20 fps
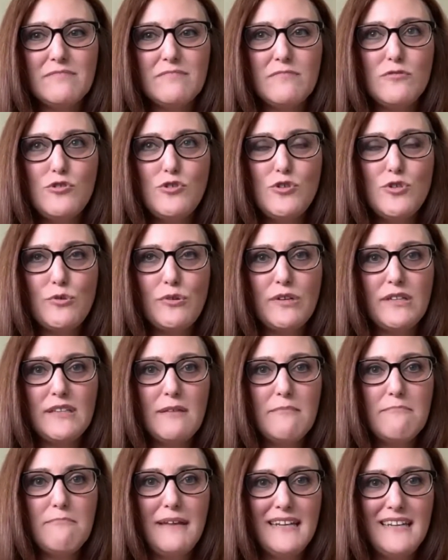joined
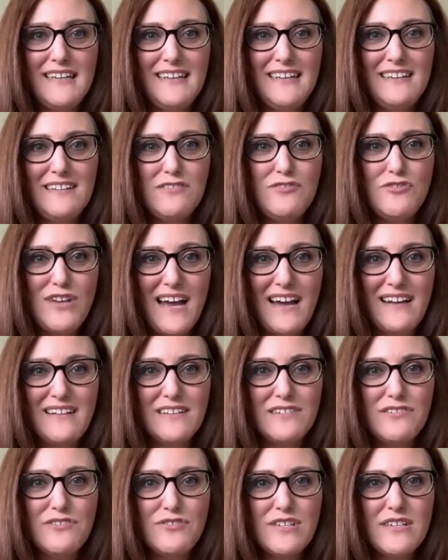many
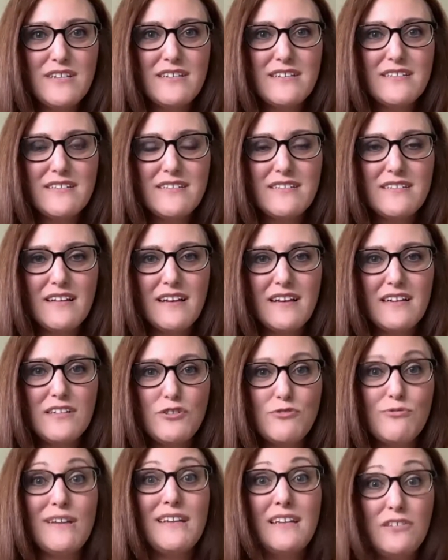challenges,
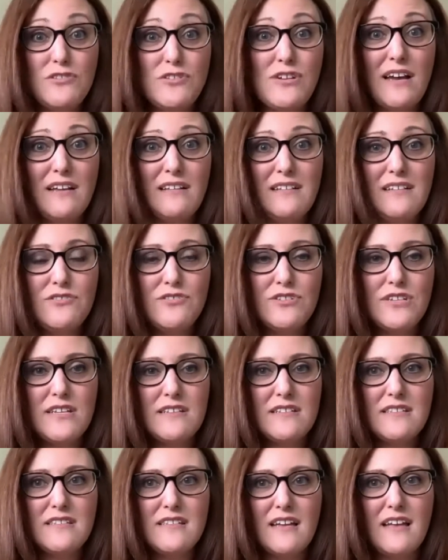training
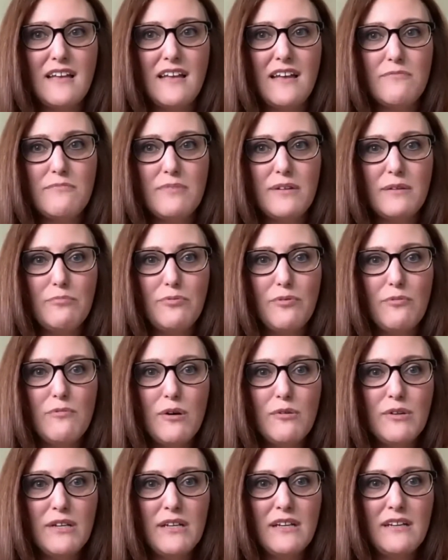challenges that have been
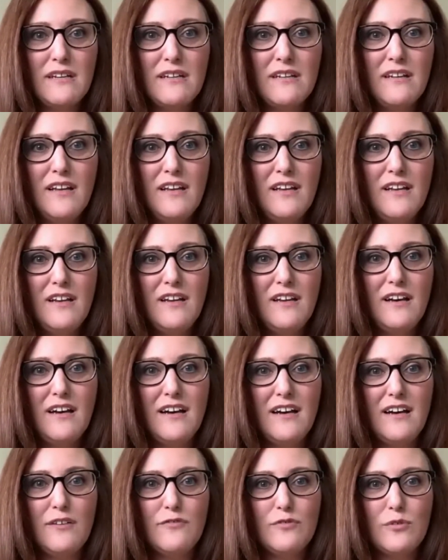promoted
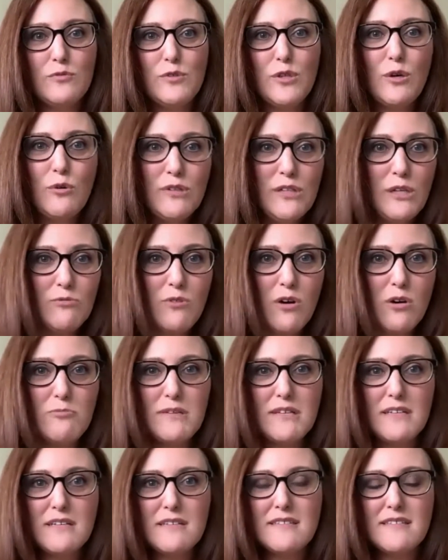from Tony
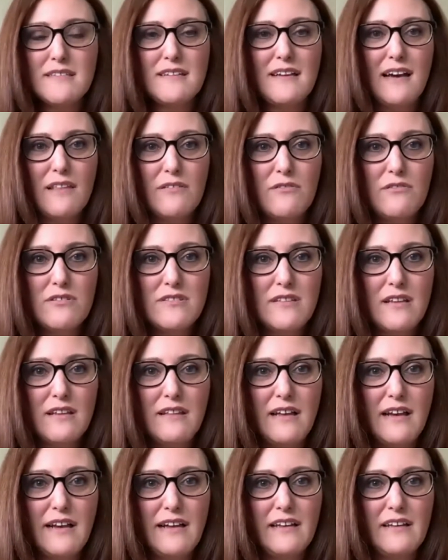Robbins and others
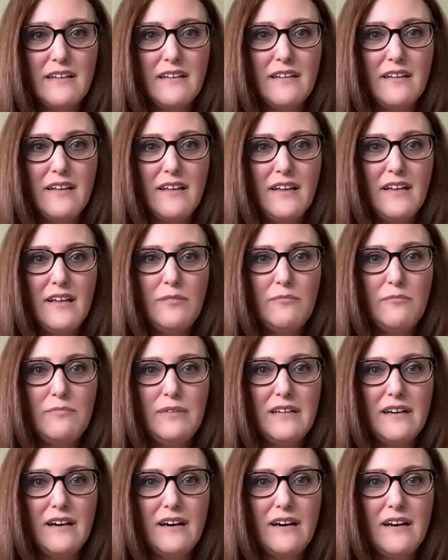alike,
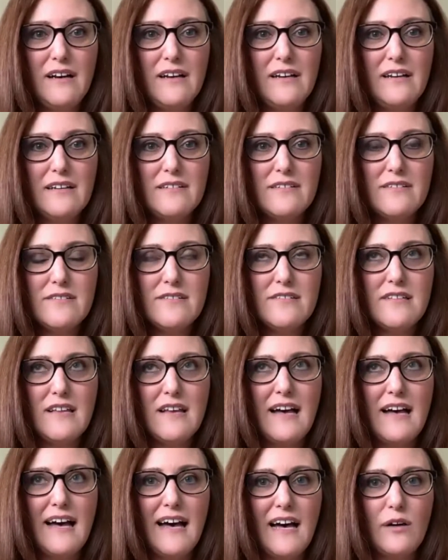because
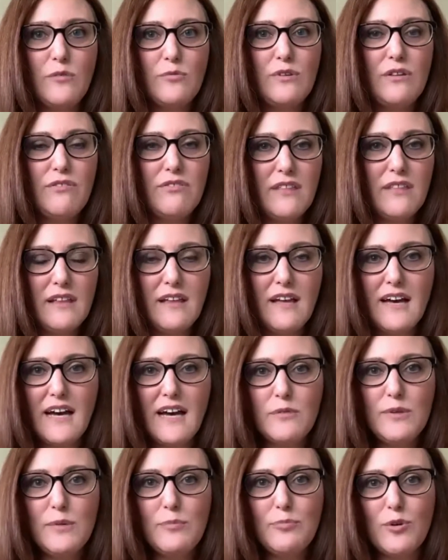how we think,
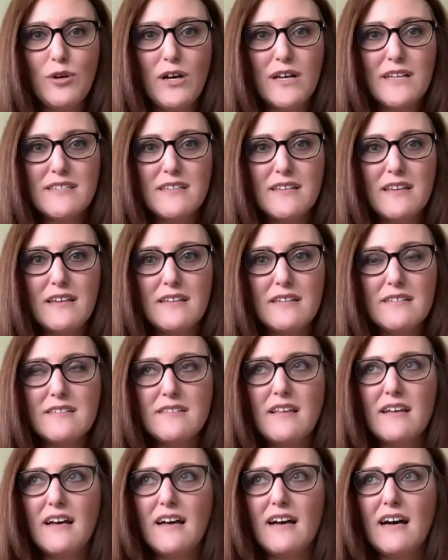how we process,
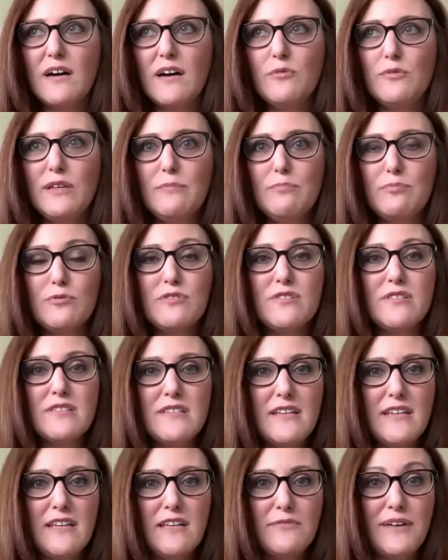how we
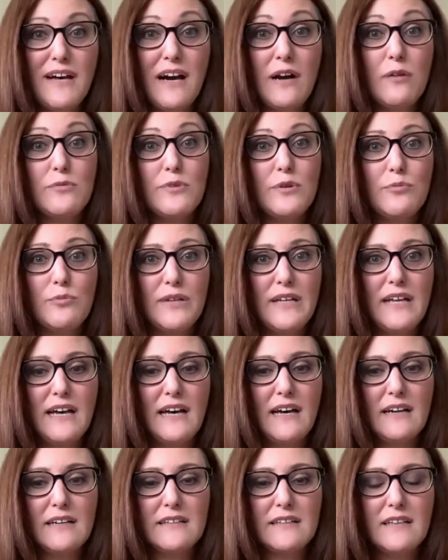perceive, how we react